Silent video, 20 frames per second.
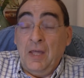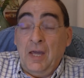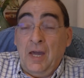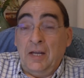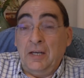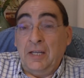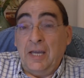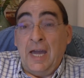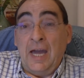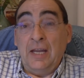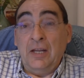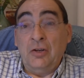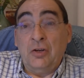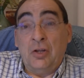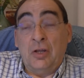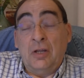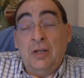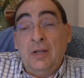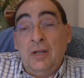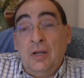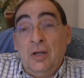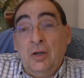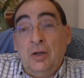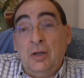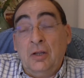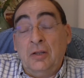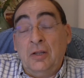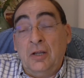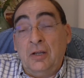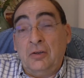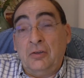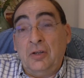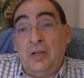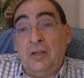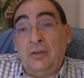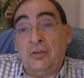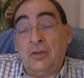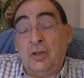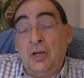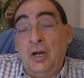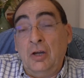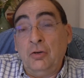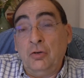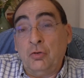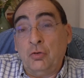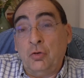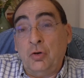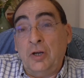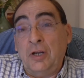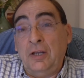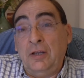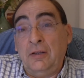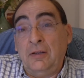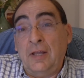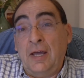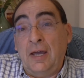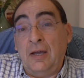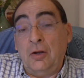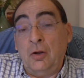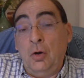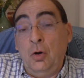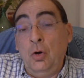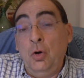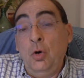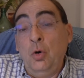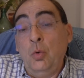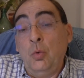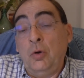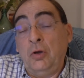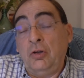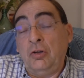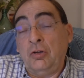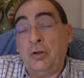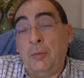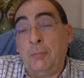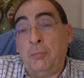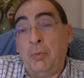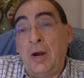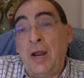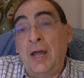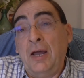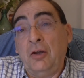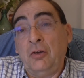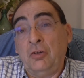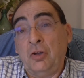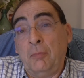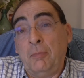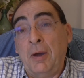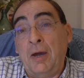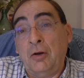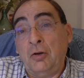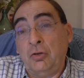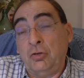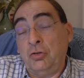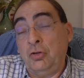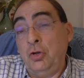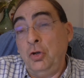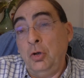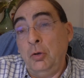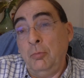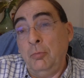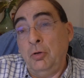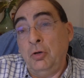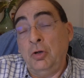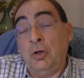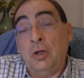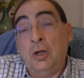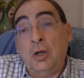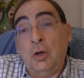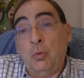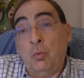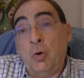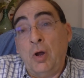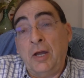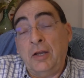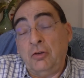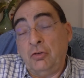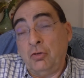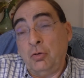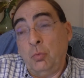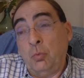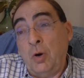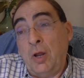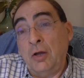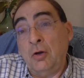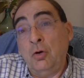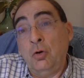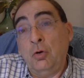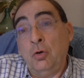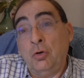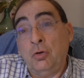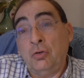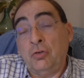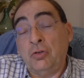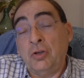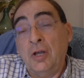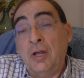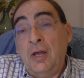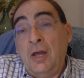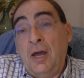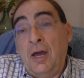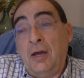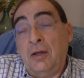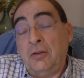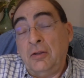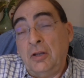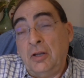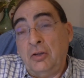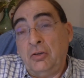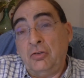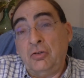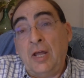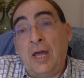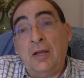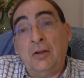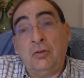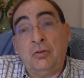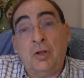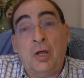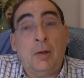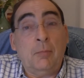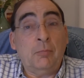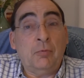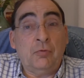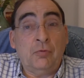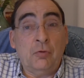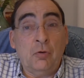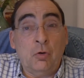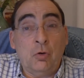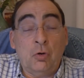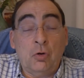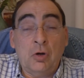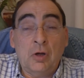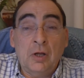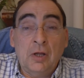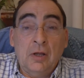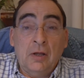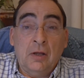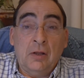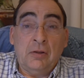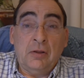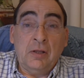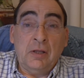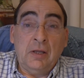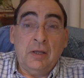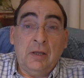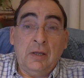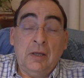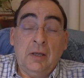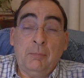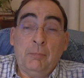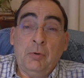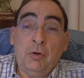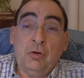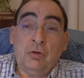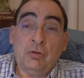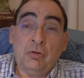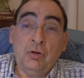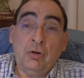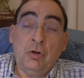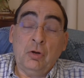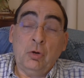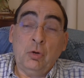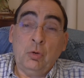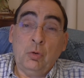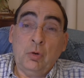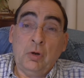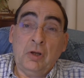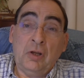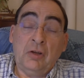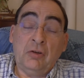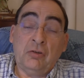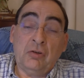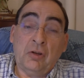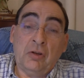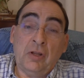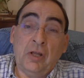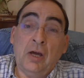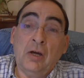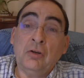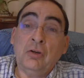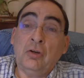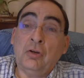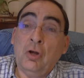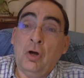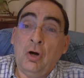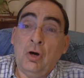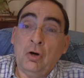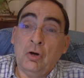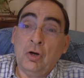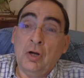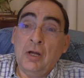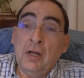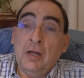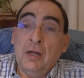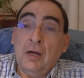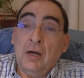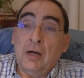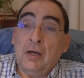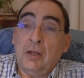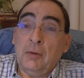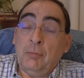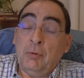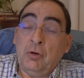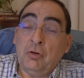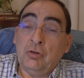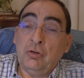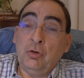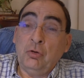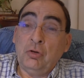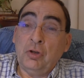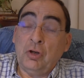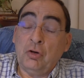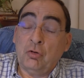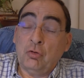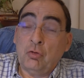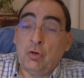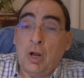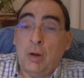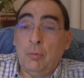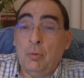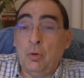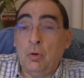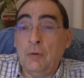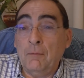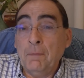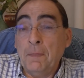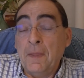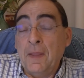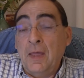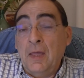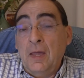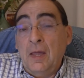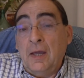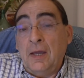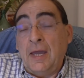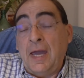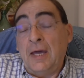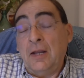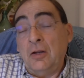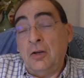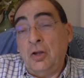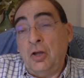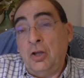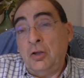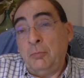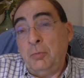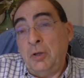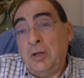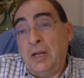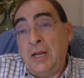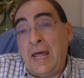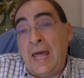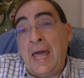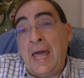And Canada, that is a country that always brags about its human rights records, that it stands up for the person who is the underdog, the person who's in trouble. Canada has been an